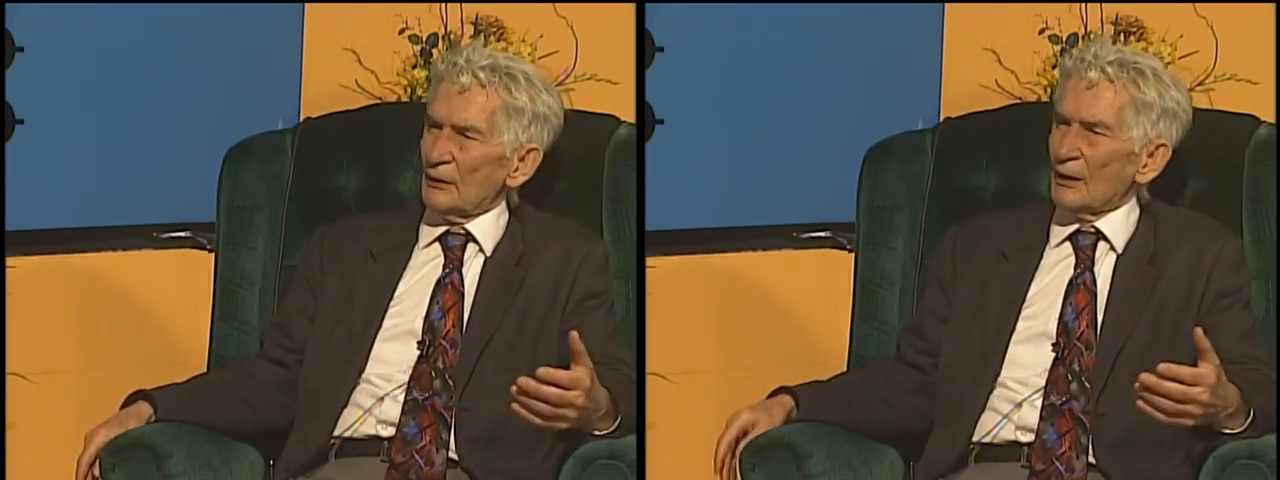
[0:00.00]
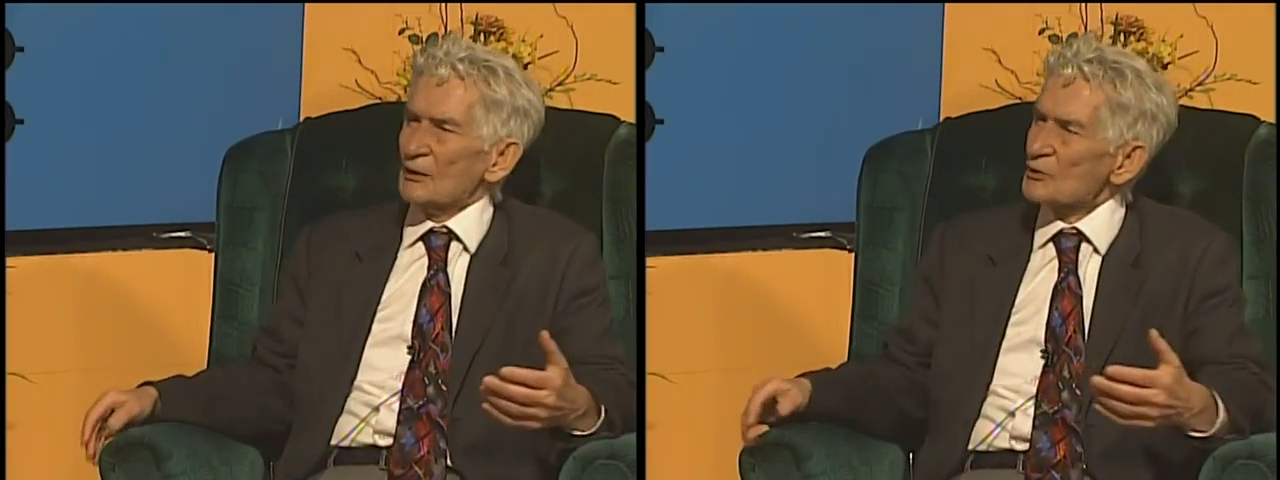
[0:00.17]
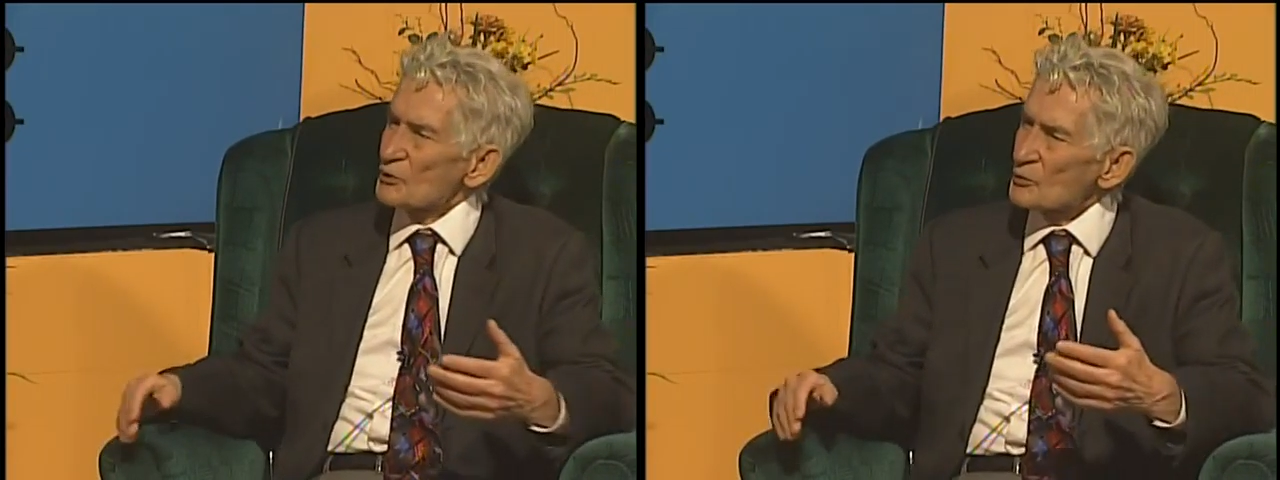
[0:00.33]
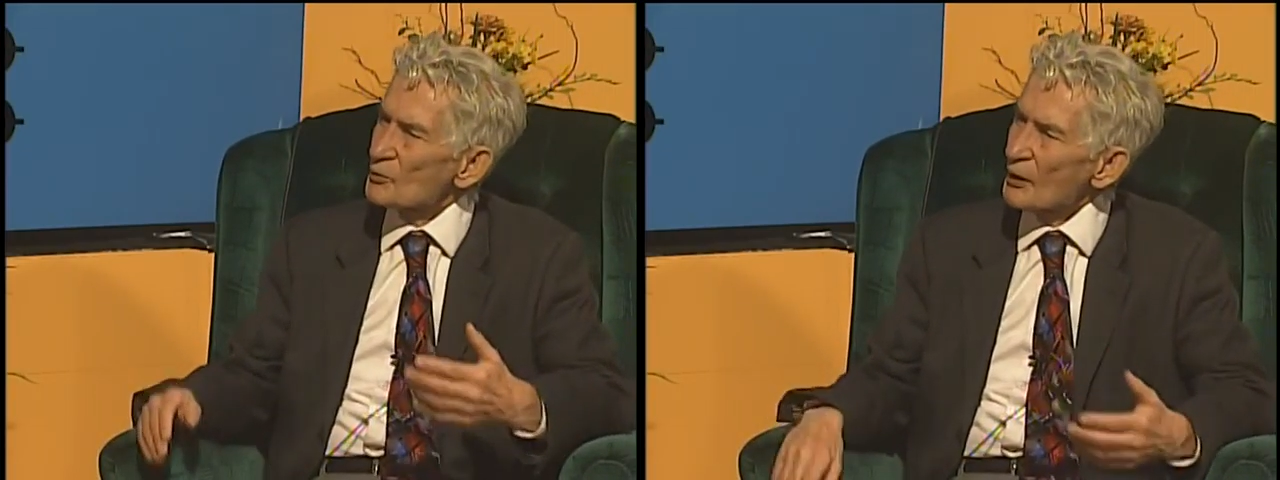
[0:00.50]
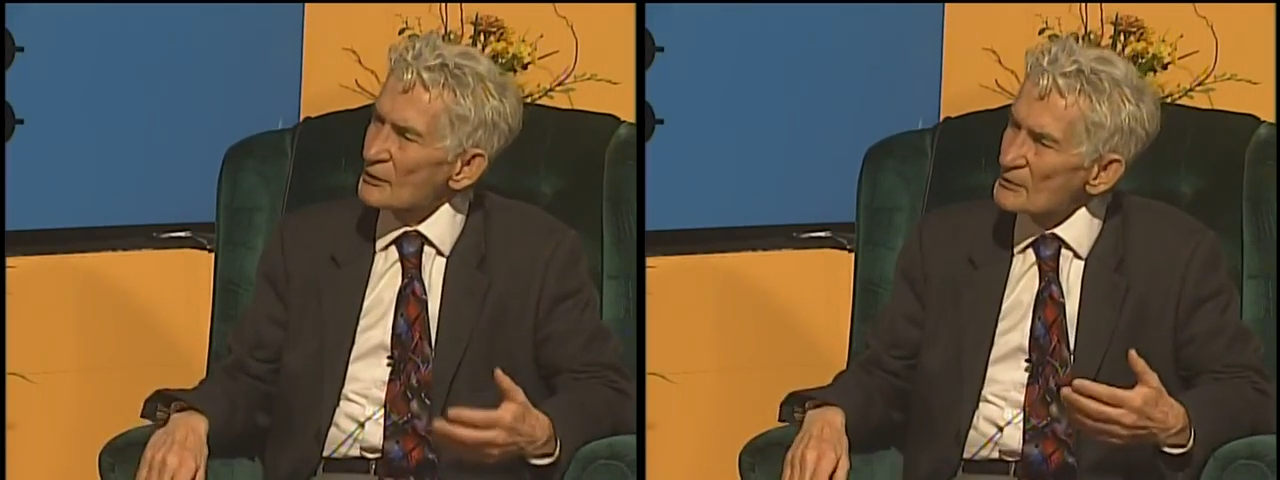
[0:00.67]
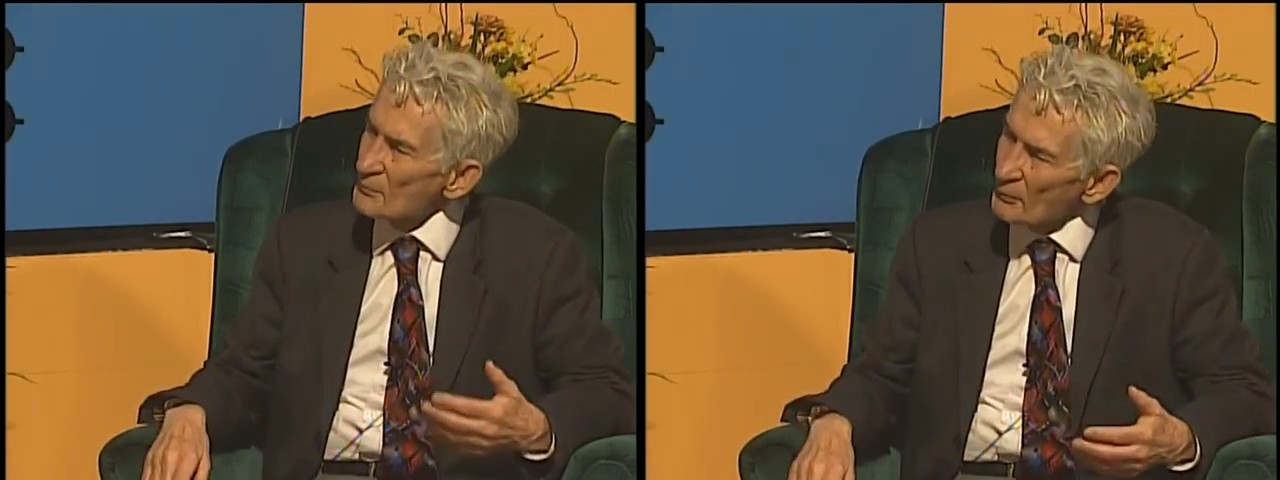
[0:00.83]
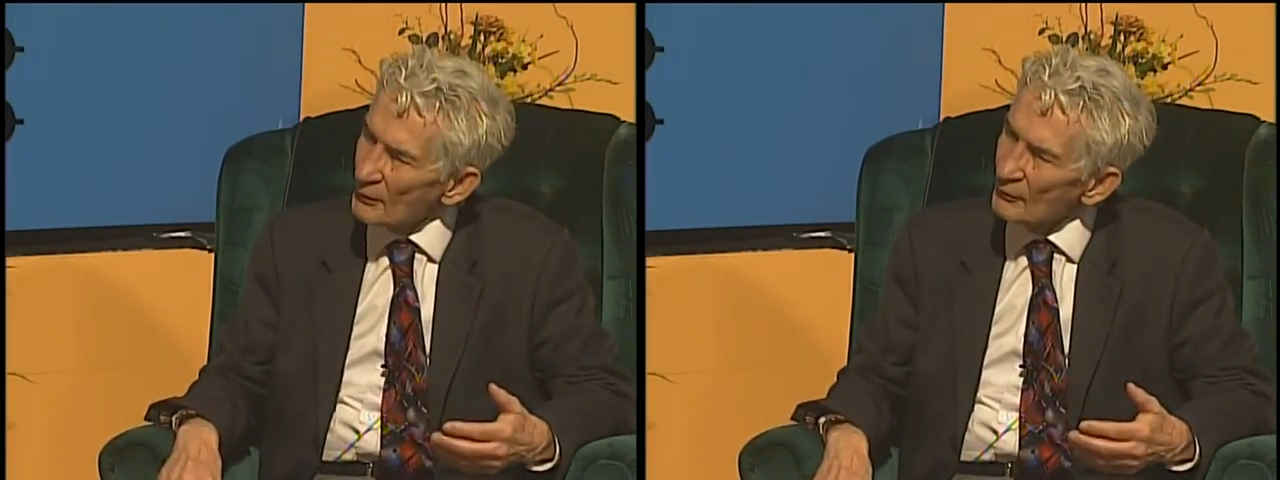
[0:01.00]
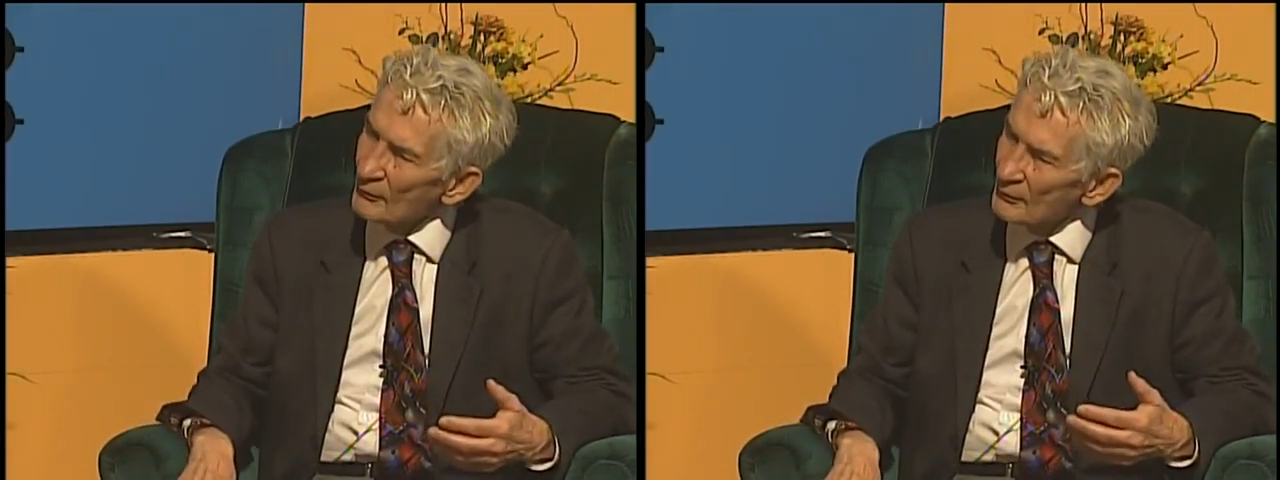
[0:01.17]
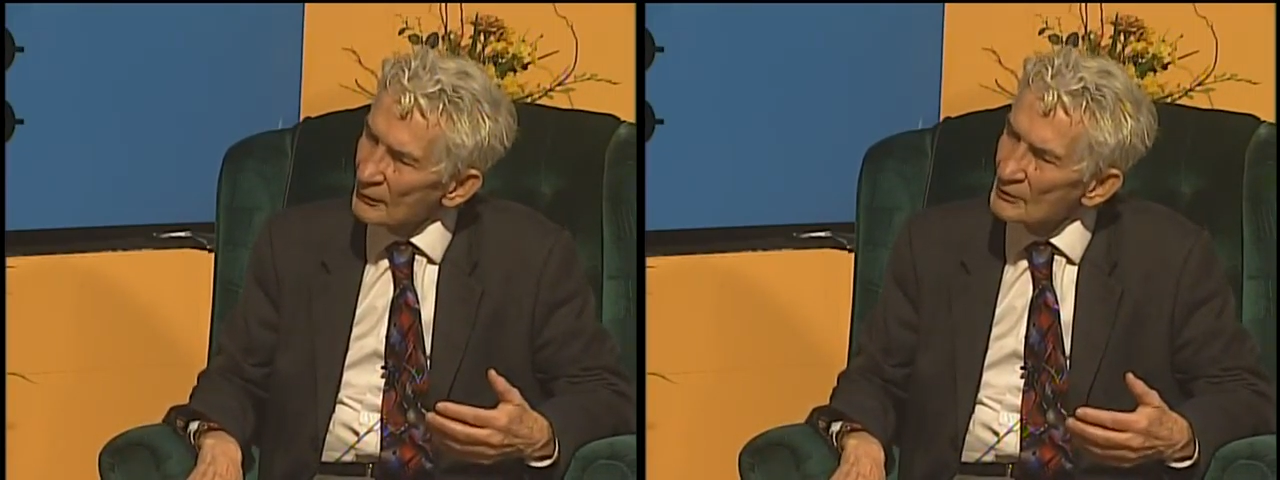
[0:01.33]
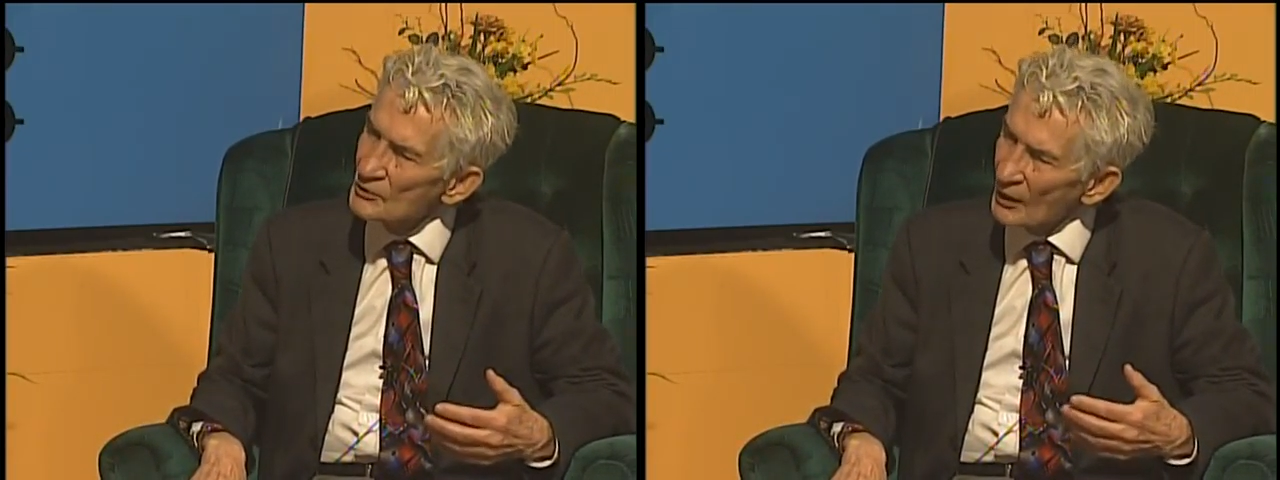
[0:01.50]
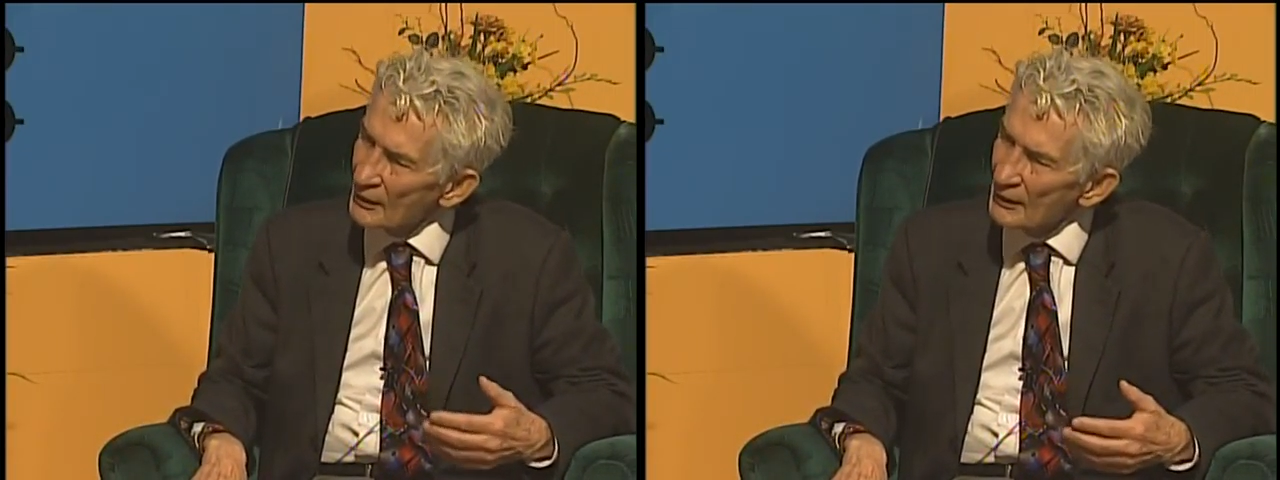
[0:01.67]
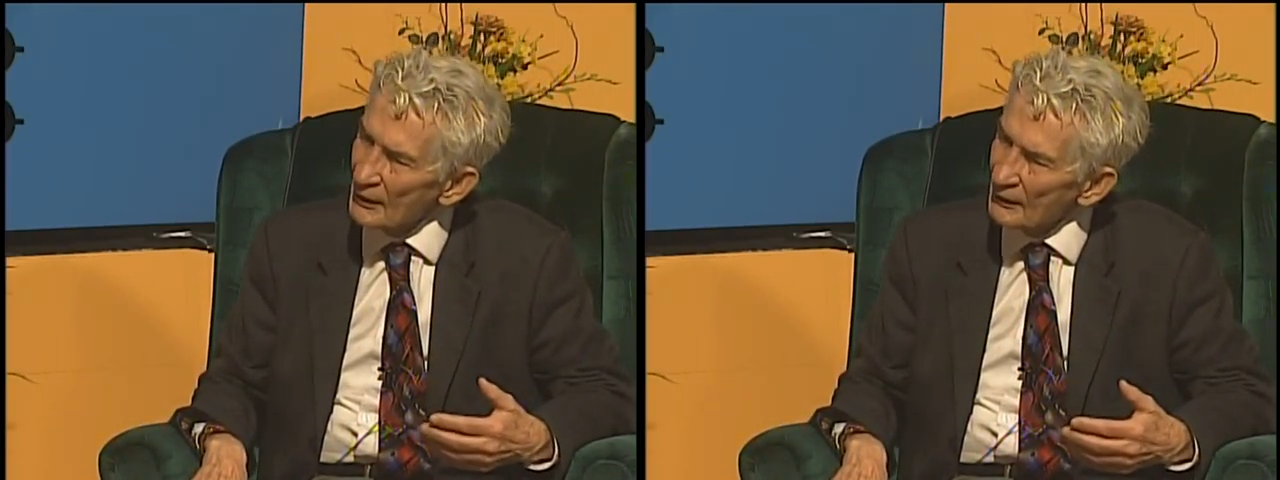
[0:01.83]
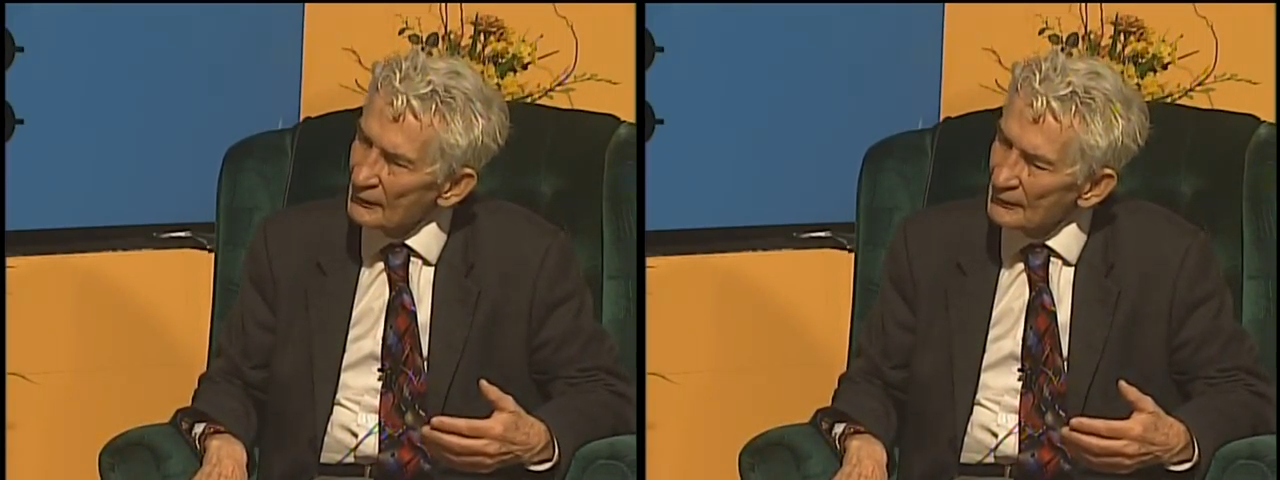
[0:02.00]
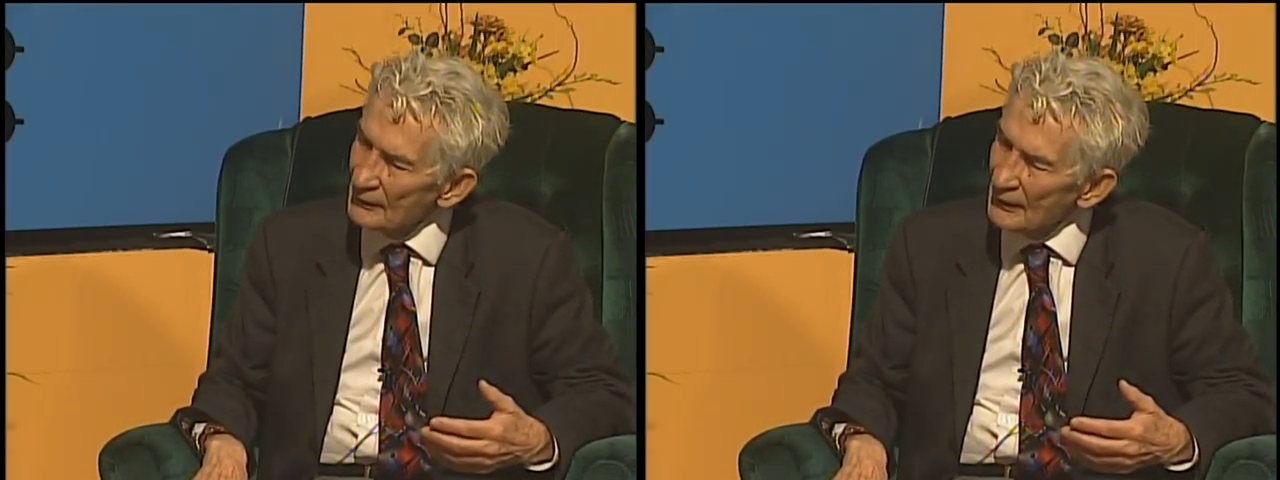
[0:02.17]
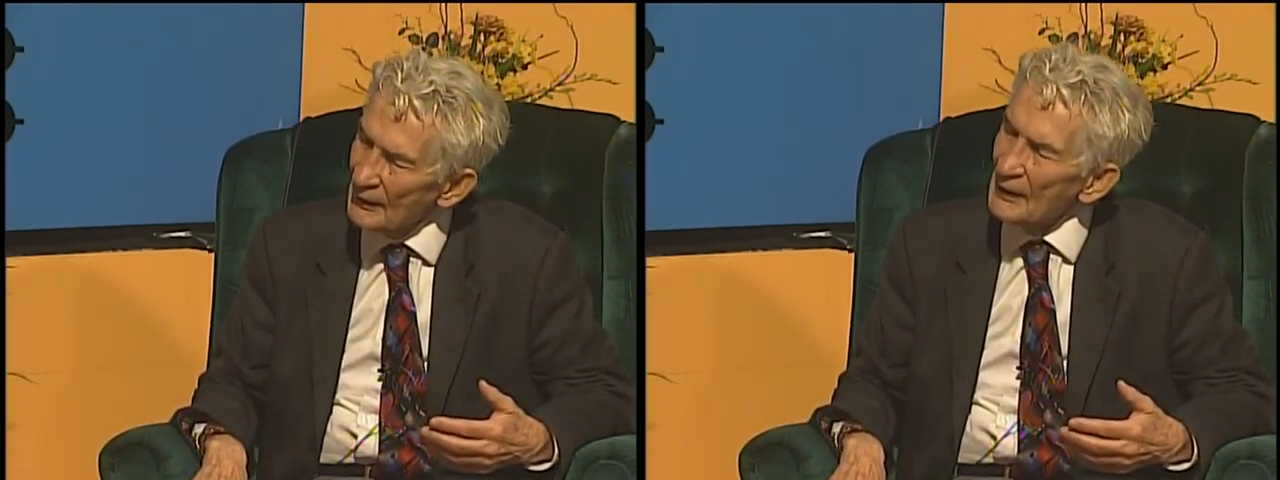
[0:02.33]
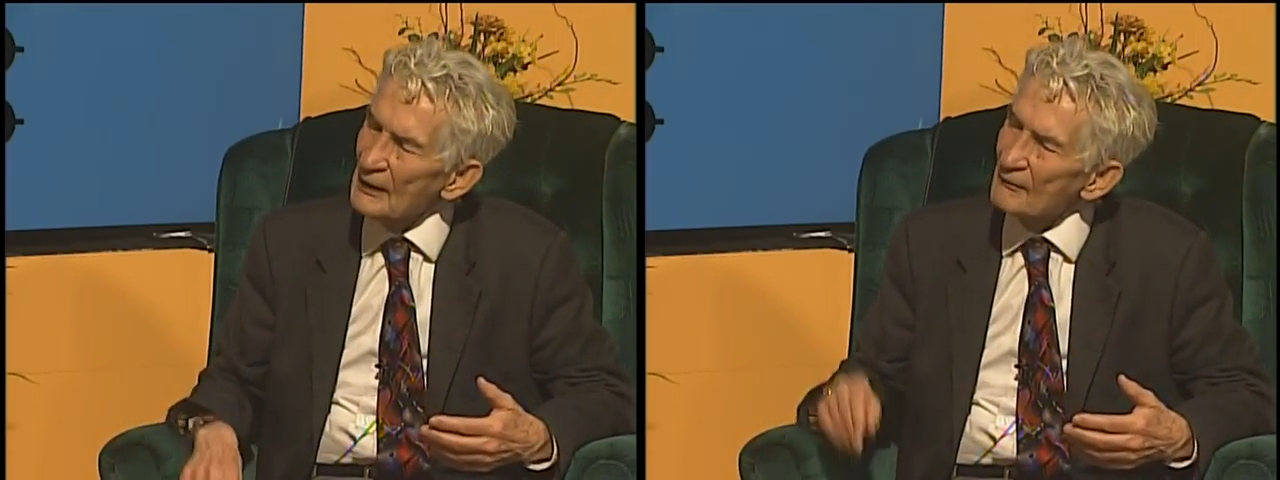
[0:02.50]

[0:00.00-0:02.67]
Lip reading: as transparent as I can. Mm-hmm.